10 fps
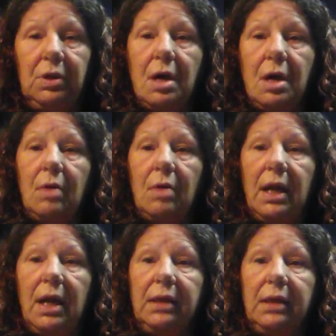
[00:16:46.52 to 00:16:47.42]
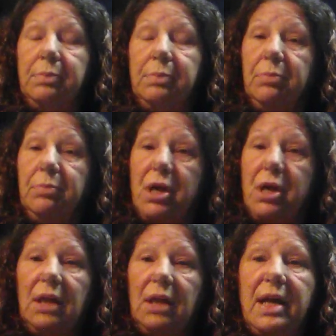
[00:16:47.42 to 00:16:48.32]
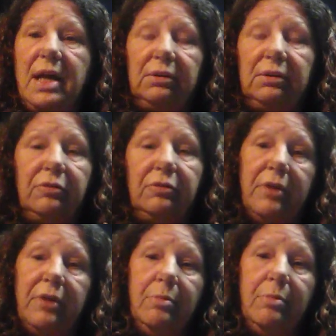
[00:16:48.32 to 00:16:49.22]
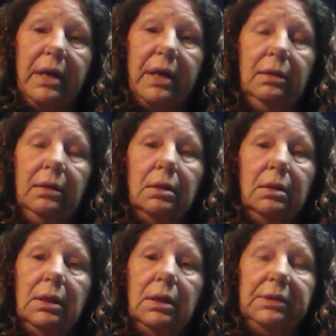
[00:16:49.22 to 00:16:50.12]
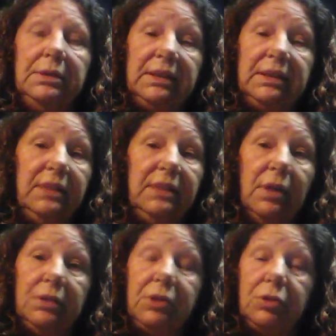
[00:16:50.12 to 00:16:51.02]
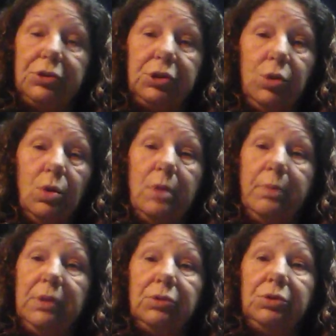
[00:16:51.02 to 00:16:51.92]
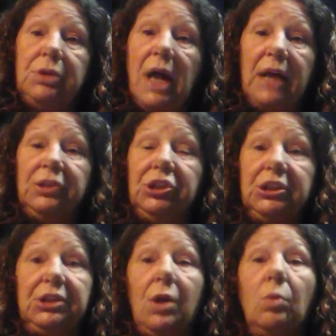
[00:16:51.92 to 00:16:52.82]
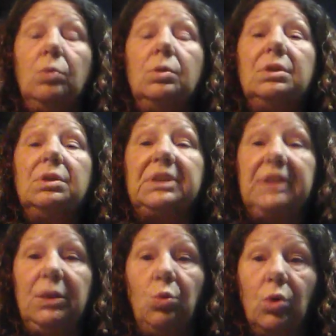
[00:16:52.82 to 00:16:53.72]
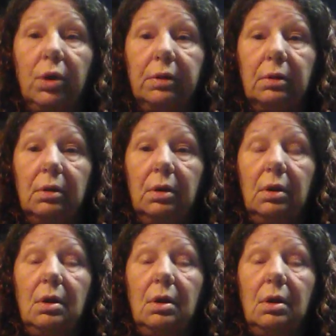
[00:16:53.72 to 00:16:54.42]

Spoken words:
You know, I'd like to put a bright light out there for everybody that's living on Social Security, but I just don't see one.